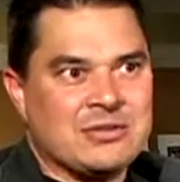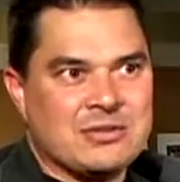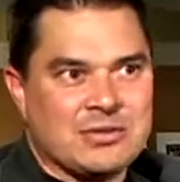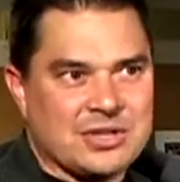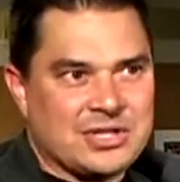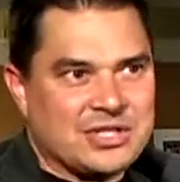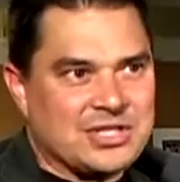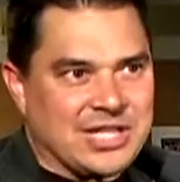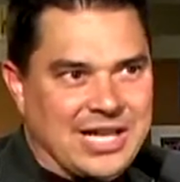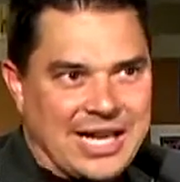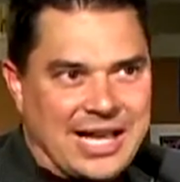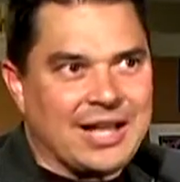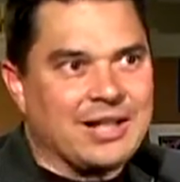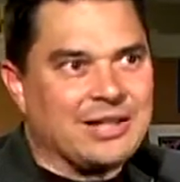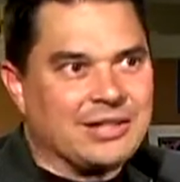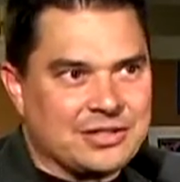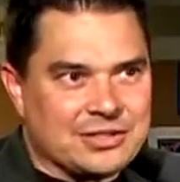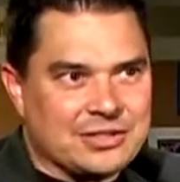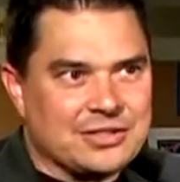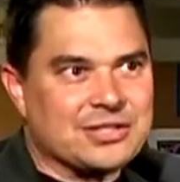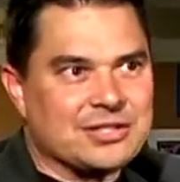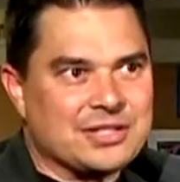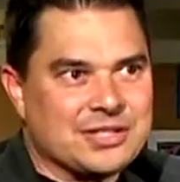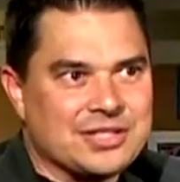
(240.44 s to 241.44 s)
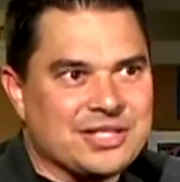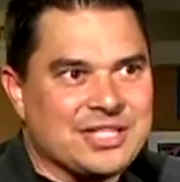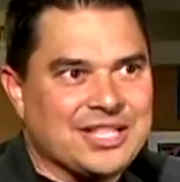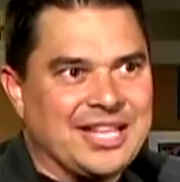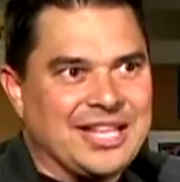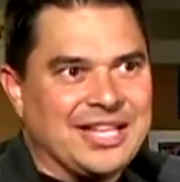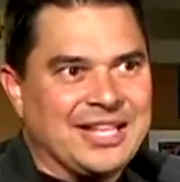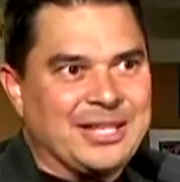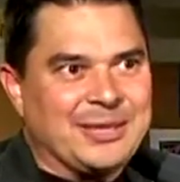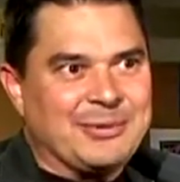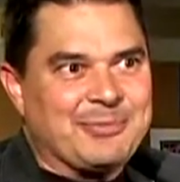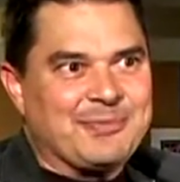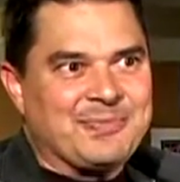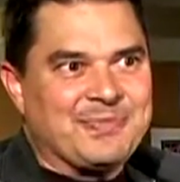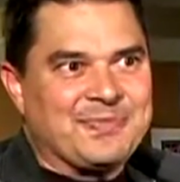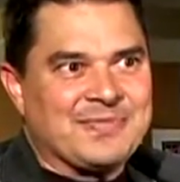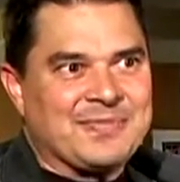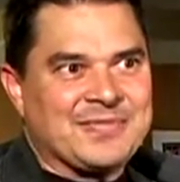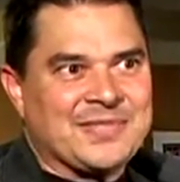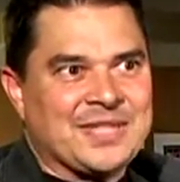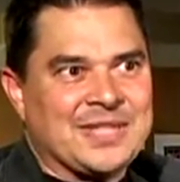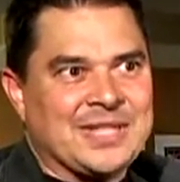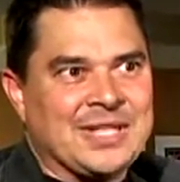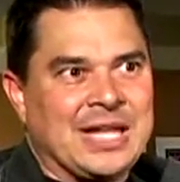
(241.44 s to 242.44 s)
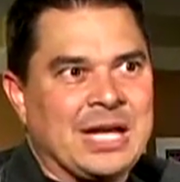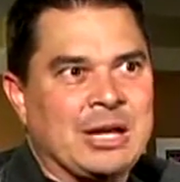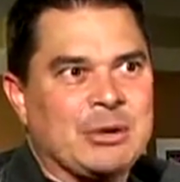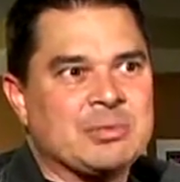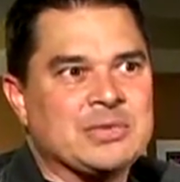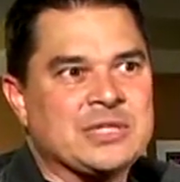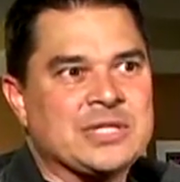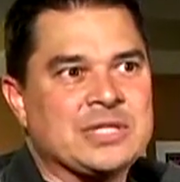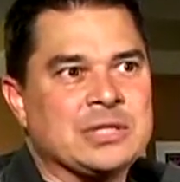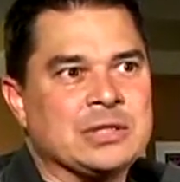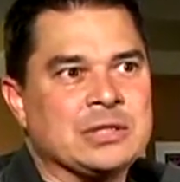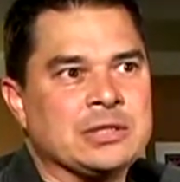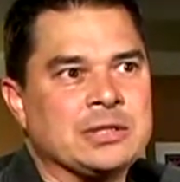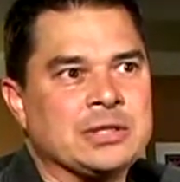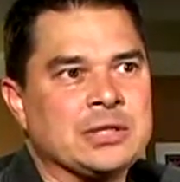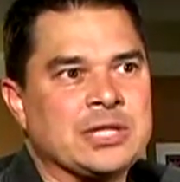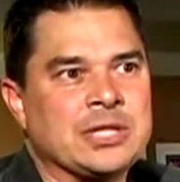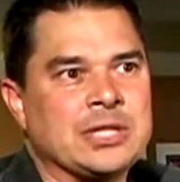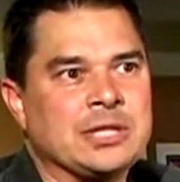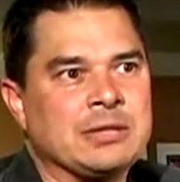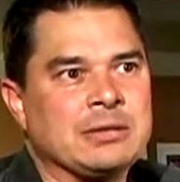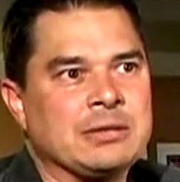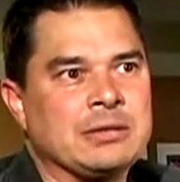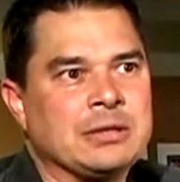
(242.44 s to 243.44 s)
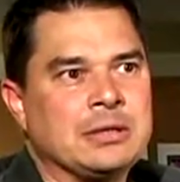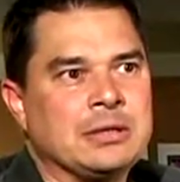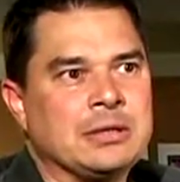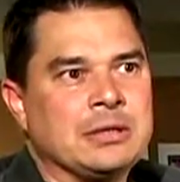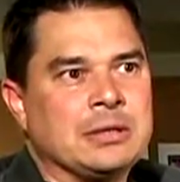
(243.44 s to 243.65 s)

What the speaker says: or challenged. It helps the learning